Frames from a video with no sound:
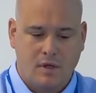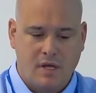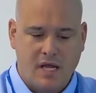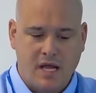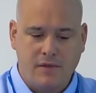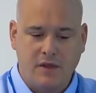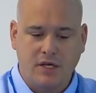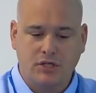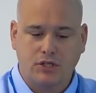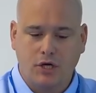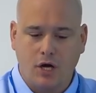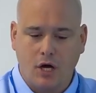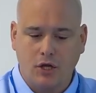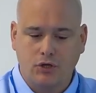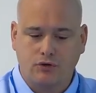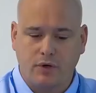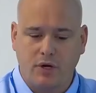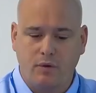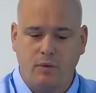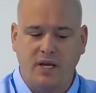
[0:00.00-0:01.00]
In this
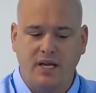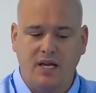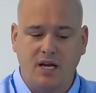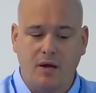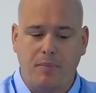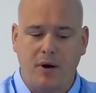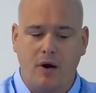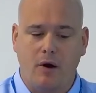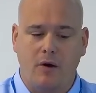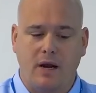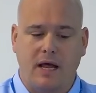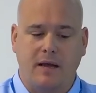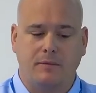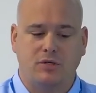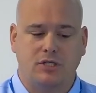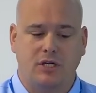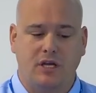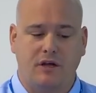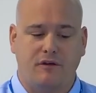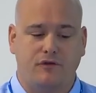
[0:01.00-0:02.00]
country, we need a paradigm
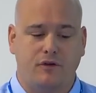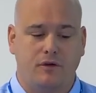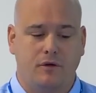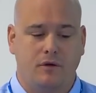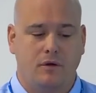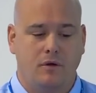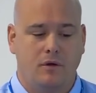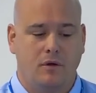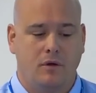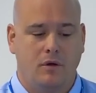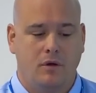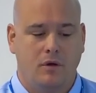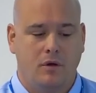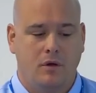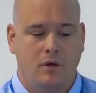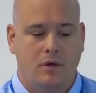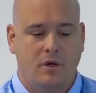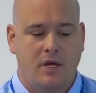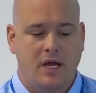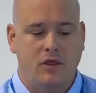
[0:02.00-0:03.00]
shift
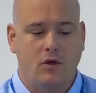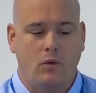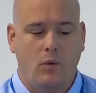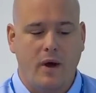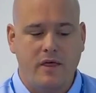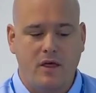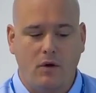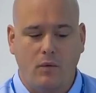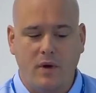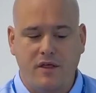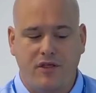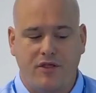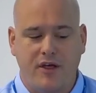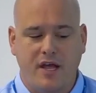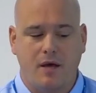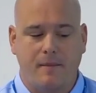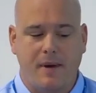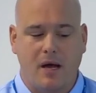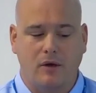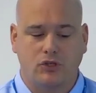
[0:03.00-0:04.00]
in the way that we
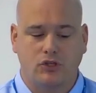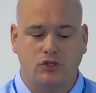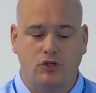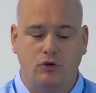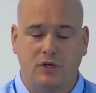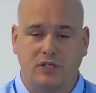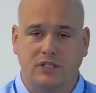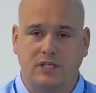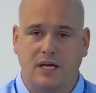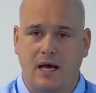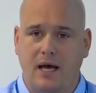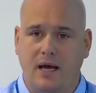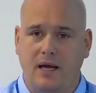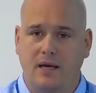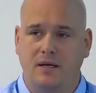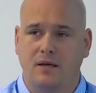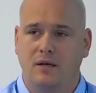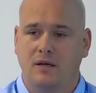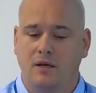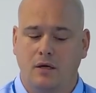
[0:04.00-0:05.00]
think about
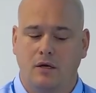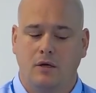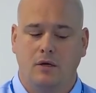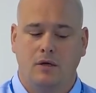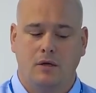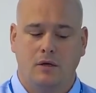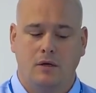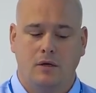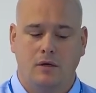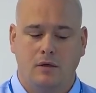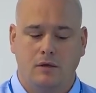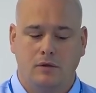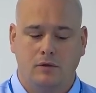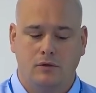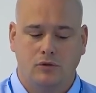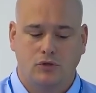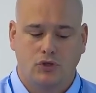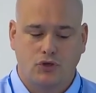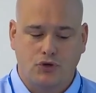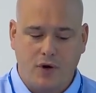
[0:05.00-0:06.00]
suicide,
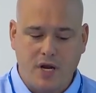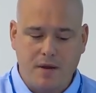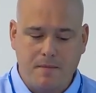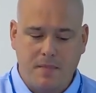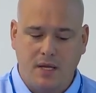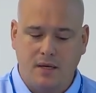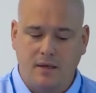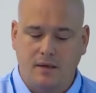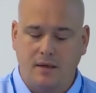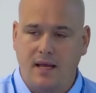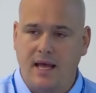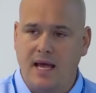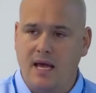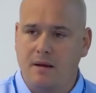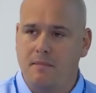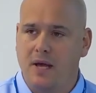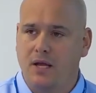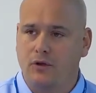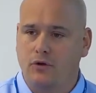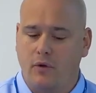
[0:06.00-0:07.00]
treatment,
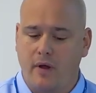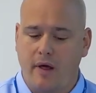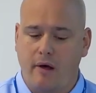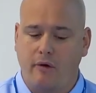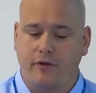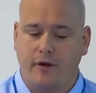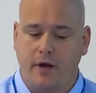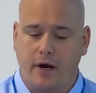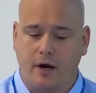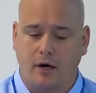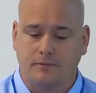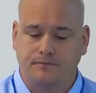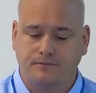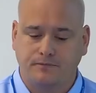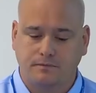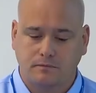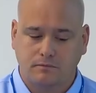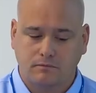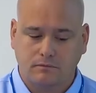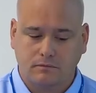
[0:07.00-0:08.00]
and mental health care.
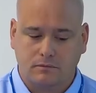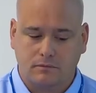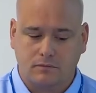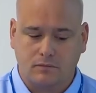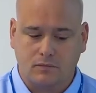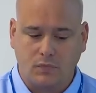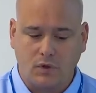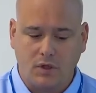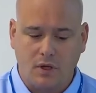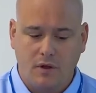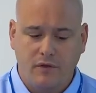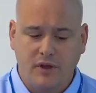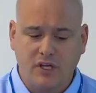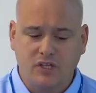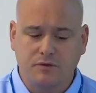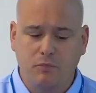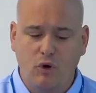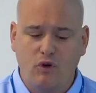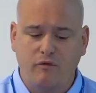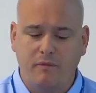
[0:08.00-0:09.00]

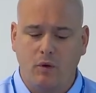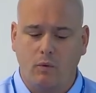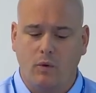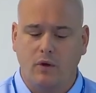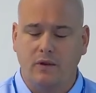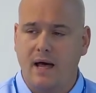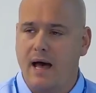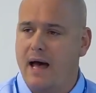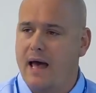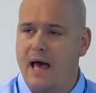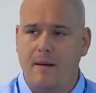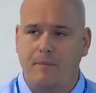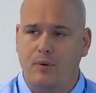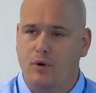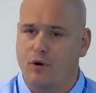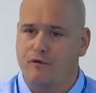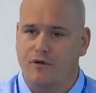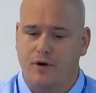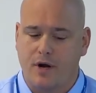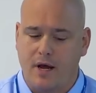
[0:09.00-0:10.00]
This movement will not
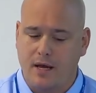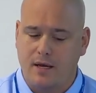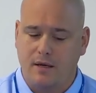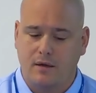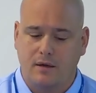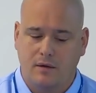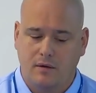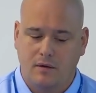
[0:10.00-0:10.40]
happen overnight.